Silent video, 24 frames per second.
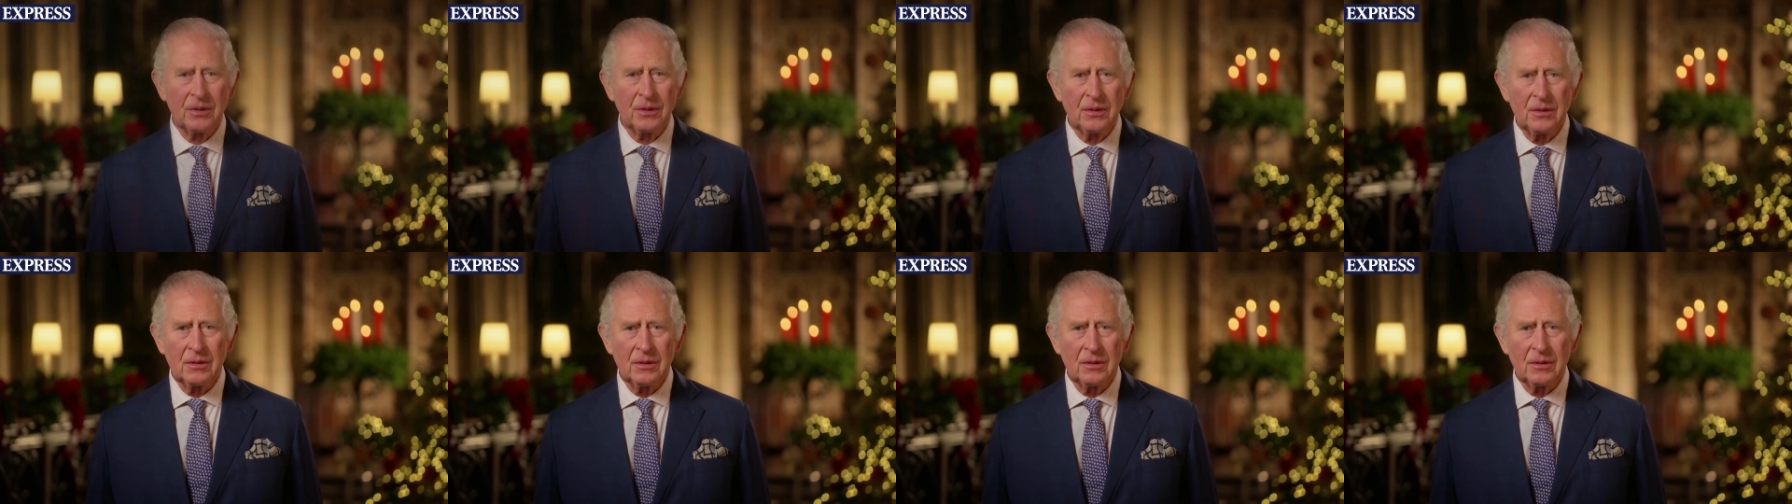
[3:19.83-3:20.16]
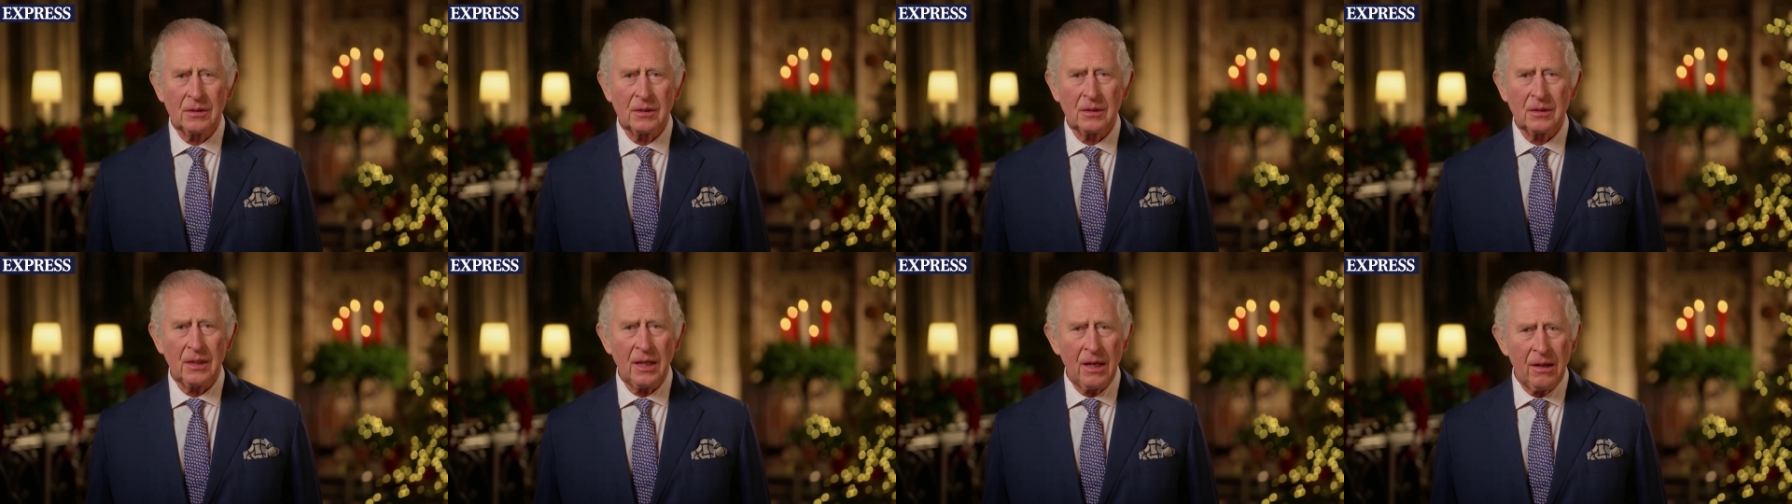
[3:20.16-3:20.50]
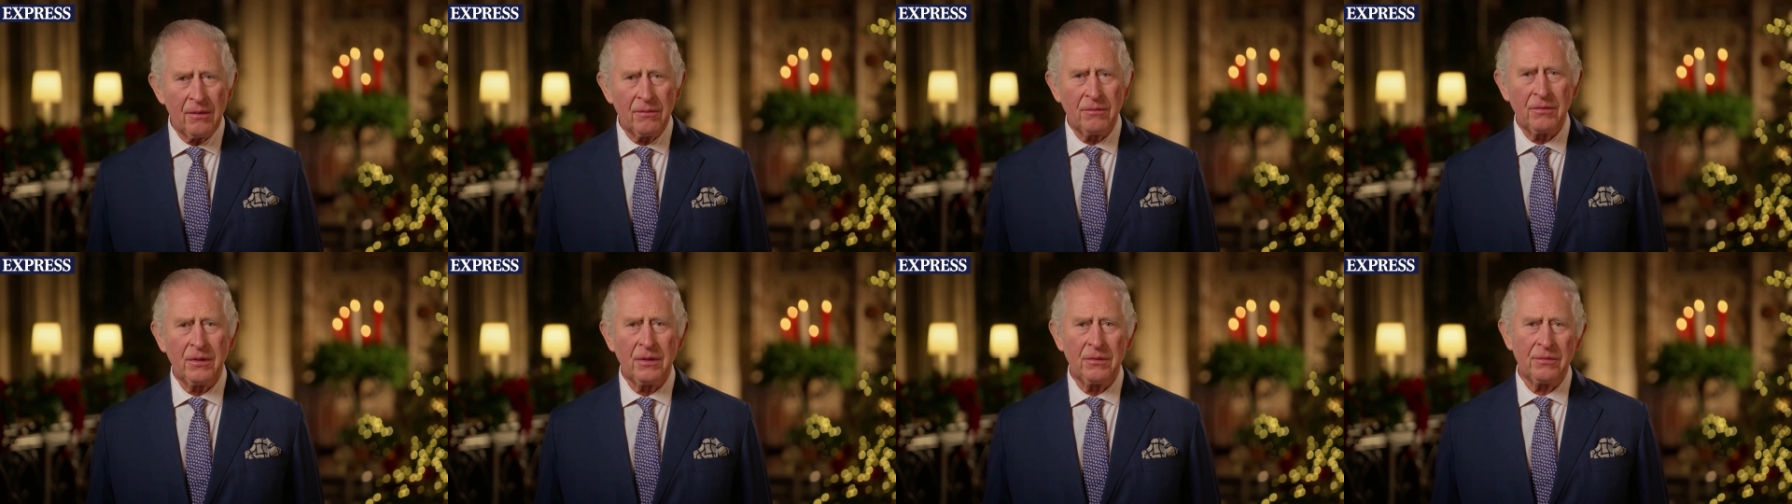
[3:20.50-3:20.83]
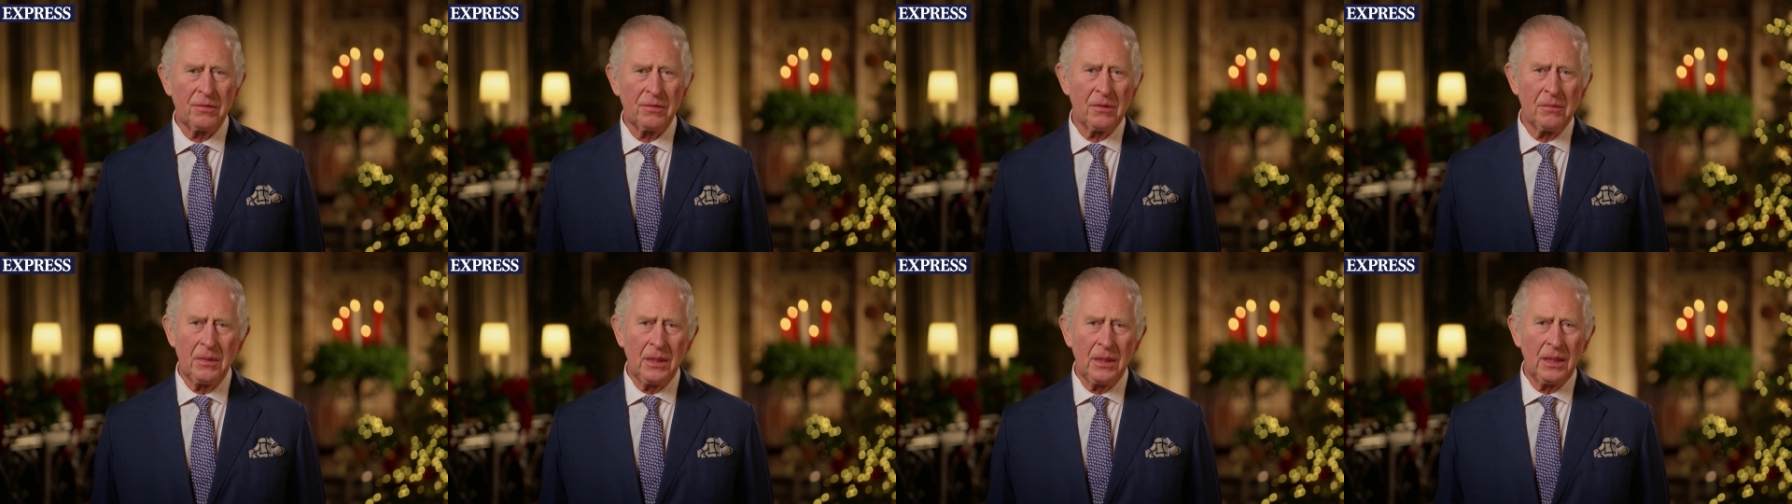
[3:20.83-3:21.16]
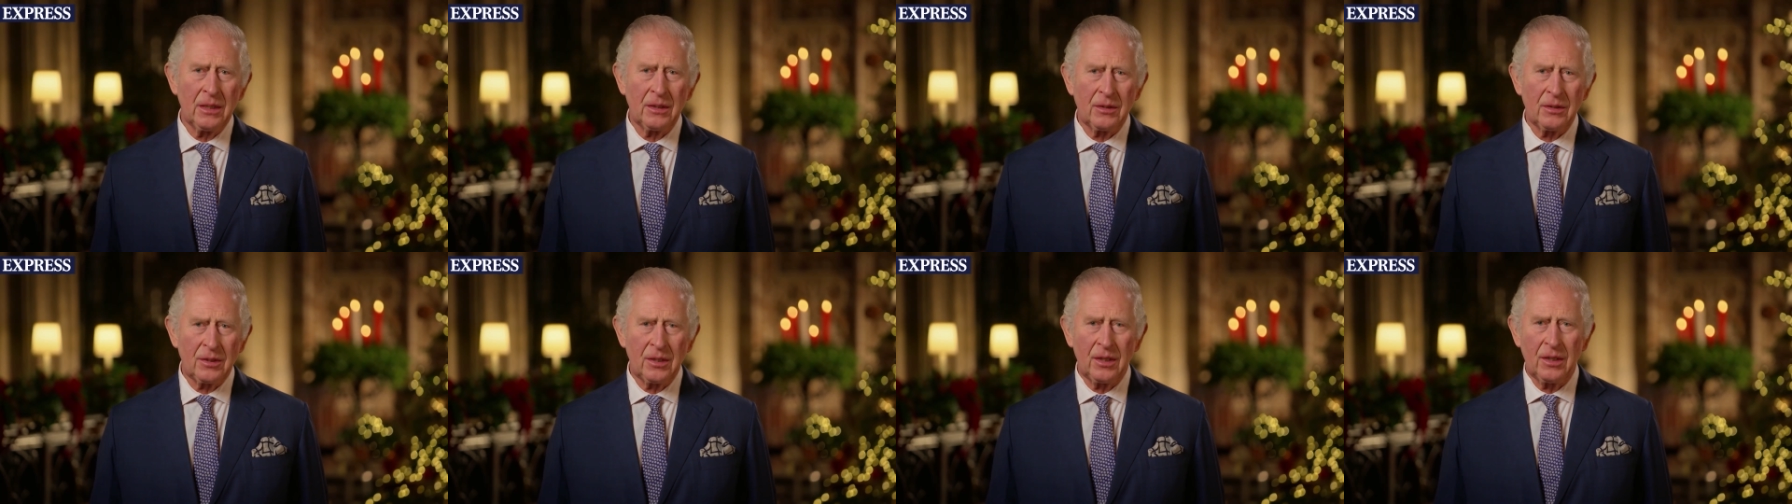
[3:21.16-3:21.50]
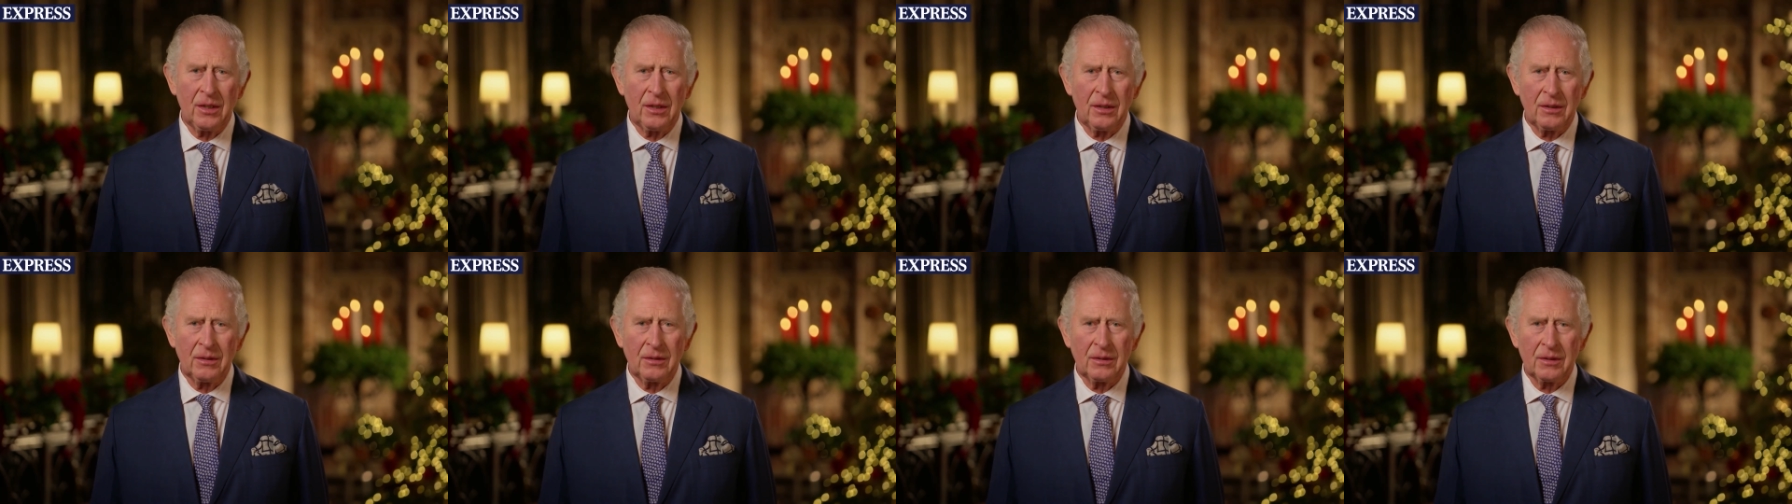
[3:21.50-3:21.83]
King Charles reportedly comes
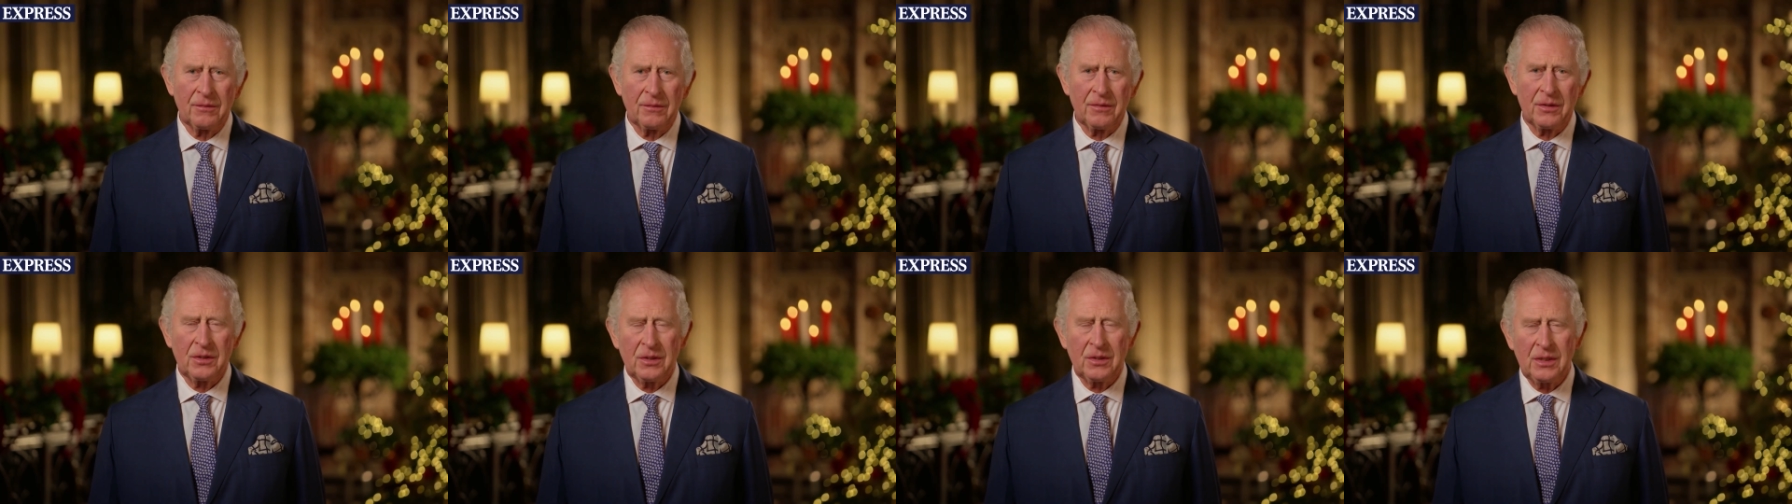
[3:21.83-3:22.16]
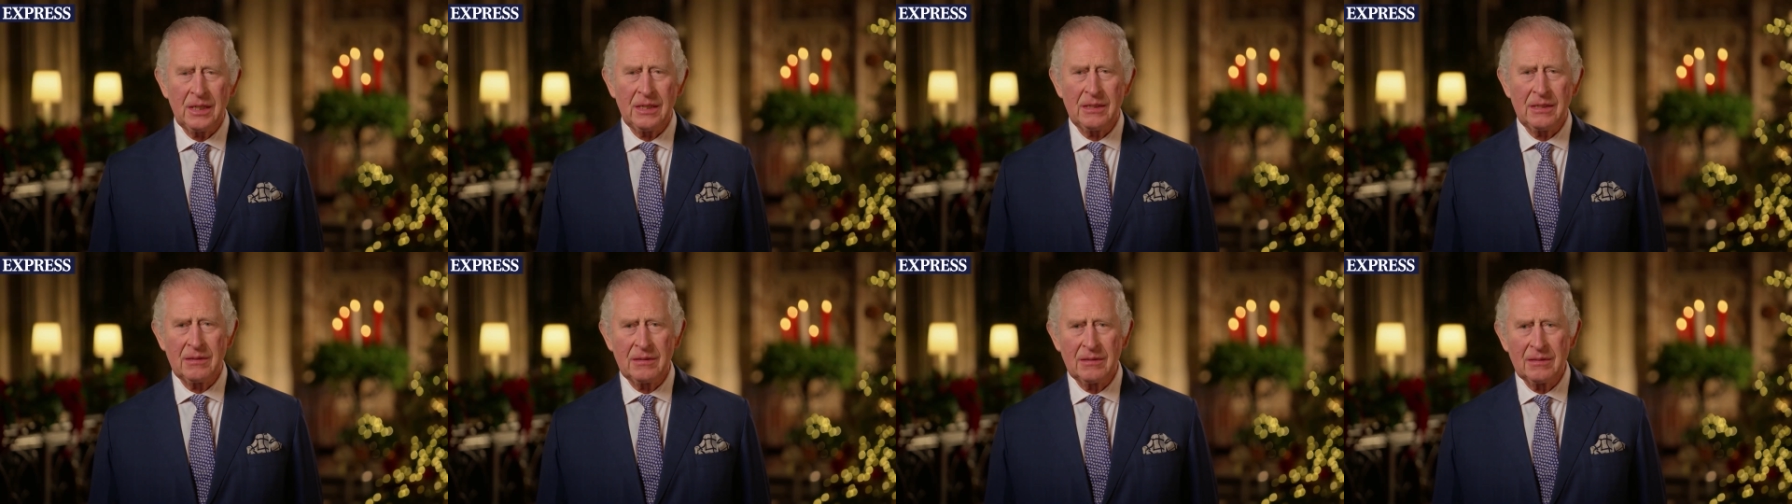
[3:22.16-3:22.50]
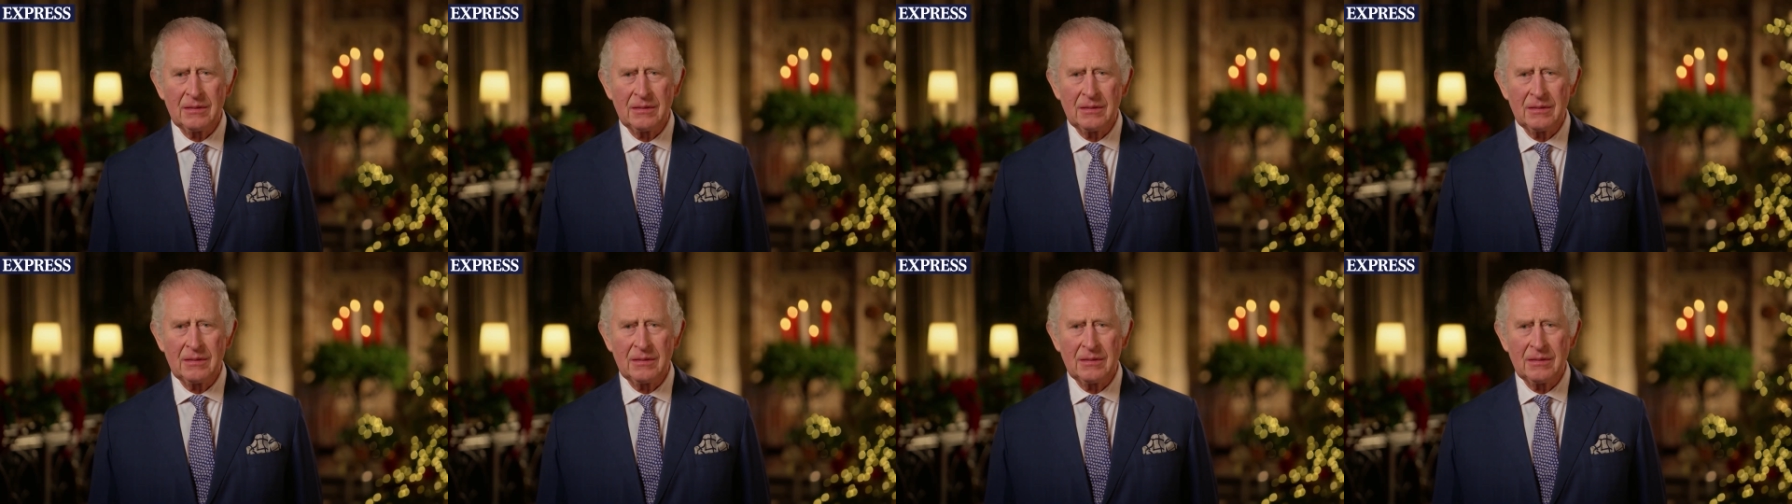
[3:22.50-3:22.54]
out of it better than